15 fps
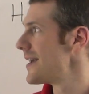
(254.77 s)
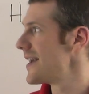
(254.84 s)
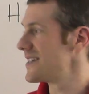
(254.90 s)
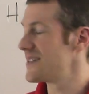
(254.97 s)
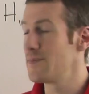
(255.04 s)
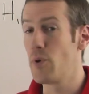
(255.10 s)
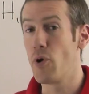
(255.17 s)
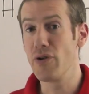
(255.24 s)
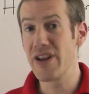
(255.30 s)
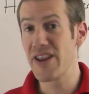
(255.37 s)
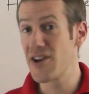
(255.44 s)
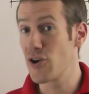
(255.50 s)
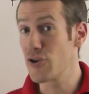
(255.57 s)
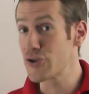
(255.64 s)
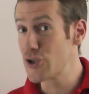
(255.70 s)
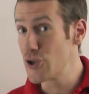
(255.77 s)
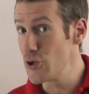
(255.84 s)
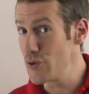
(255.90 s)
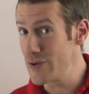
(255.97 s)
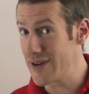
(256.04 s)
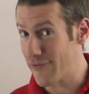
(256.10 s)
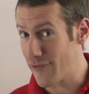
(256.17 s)
It's important that they're not
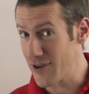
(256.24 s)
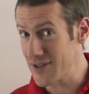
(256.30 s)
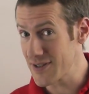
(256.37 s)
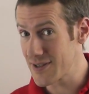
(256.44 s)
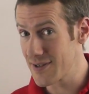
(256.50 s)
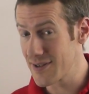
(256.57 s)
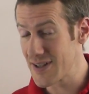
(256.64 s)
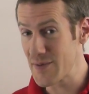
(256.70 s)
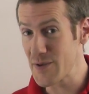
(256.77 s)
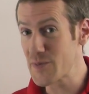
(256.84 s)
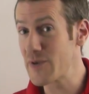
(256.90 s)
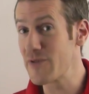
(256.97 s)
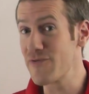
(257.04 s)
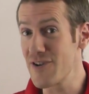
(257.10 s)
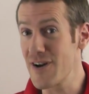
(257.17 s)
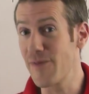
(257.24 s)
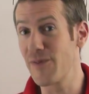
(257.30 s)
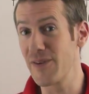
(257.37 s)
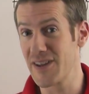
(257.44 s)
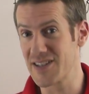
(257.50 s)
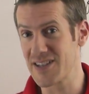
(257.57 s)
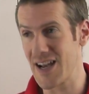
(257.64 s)
too different. They must be
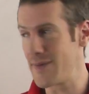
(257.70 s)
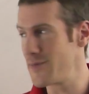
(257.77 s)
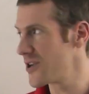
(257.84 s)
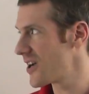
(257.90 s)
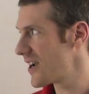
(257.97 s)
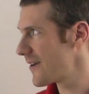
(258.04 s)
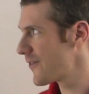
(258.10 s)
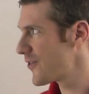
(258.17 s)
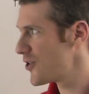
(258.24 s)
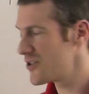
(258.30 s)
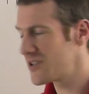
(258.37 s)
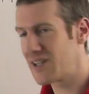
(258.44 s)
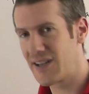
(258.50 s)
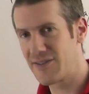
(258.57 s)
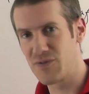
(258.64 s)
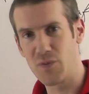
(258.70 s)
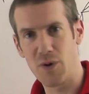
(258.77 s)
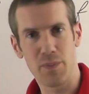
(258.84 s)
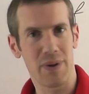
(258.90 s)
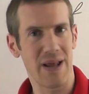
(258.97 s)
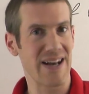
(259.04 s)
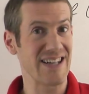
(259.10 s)
roughly the same. You can't have 30 leaves from
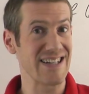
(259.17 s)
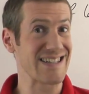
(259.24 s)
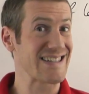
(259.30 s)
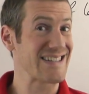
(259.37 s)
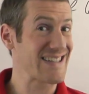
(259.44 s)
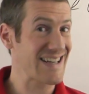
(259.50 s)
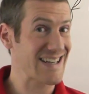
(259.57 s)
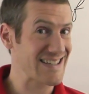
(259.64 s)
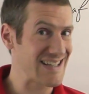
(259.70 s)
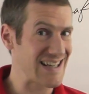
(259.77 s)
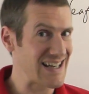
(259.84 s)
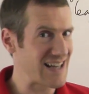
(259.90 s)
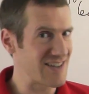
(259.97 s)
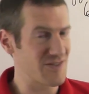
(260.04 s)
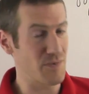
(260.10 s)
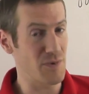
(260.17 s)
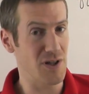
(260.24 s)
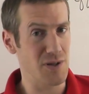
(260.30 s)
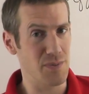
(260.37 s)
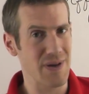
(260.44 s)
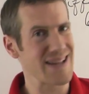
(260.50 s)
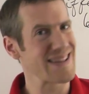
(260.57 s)
one plant and 60 leaves from the
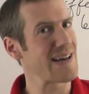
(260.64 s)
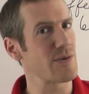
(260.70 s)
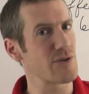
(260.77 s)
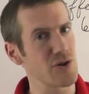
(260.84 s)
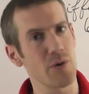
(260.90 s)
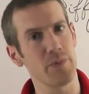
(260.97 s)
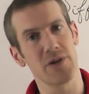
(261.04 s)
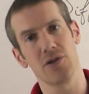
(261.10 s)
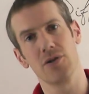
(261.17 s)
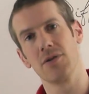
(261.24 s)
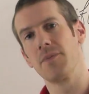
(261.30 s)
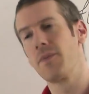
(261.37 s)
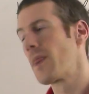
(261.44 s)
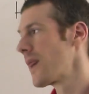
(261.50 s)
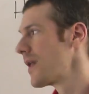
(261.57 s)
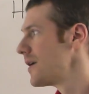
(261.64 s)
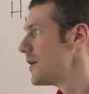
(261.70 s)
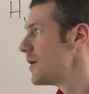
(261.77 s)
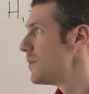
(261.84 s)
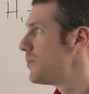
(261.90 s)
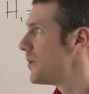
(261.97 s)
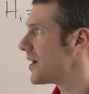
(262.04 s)
other plant. That would not be good.
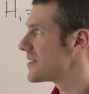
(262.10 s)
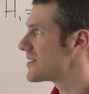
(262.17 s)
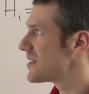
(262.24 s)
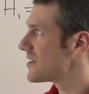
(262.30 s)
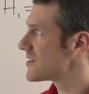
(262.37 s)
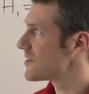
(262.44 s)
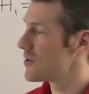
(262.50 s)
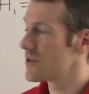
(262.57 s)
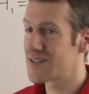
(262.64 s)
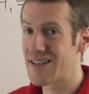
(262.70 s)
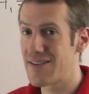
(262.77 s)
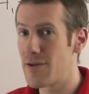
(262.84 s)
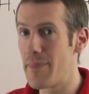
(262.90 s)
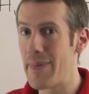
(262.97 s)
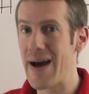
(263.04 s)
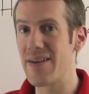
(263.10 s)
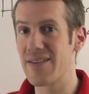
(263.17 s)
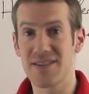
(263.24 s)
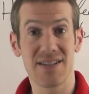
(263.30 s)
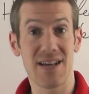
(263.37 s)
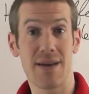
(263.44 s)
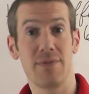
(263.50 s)
But as long as they're about
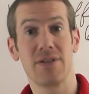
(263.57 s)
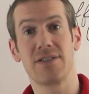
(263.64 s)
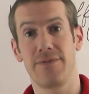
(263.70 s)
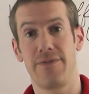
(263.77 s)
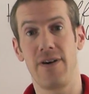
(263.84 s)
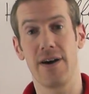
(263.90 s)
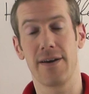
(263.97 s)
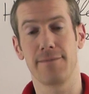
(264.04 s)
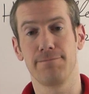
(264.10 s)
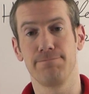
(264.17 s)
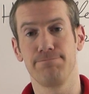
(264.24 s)
the same, it's fine.